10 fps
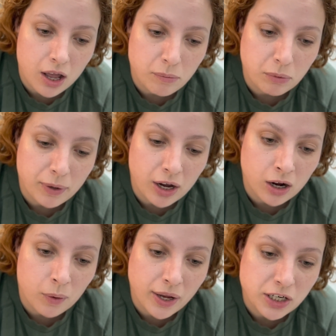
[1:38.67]
But we are
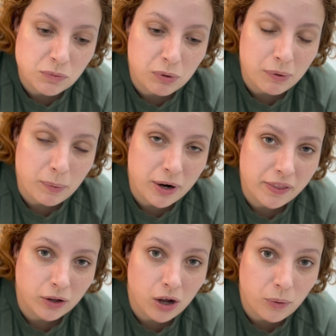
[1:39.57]
going to probably one of
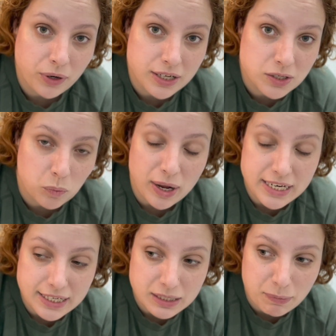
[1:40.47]
the coldest,
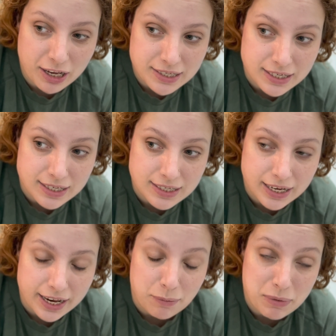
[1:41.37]
wettest places
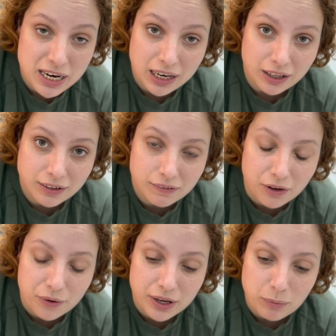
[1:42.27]
in Manila, so
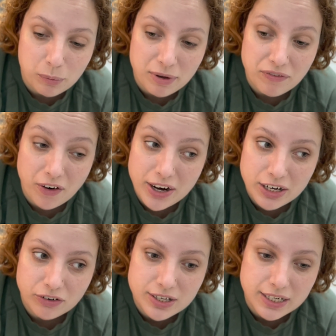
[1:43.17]
it will be very
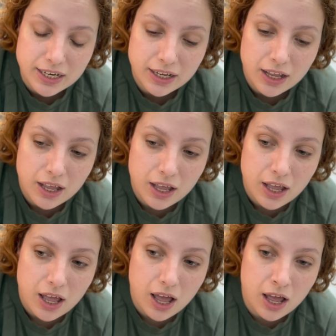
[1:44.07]
interesting.
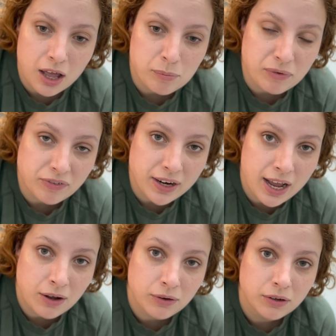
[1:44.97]
But for
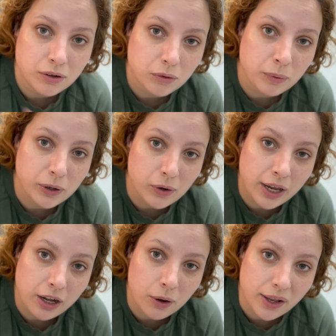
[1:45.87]
now, we've got to
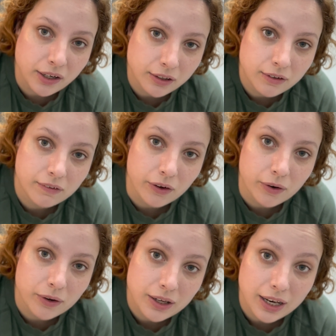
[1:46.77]
get going, so
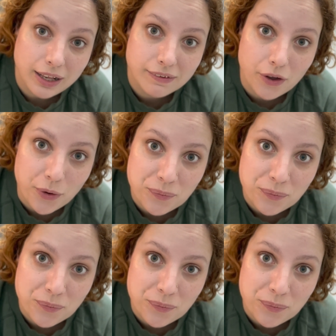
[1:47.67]
let's go.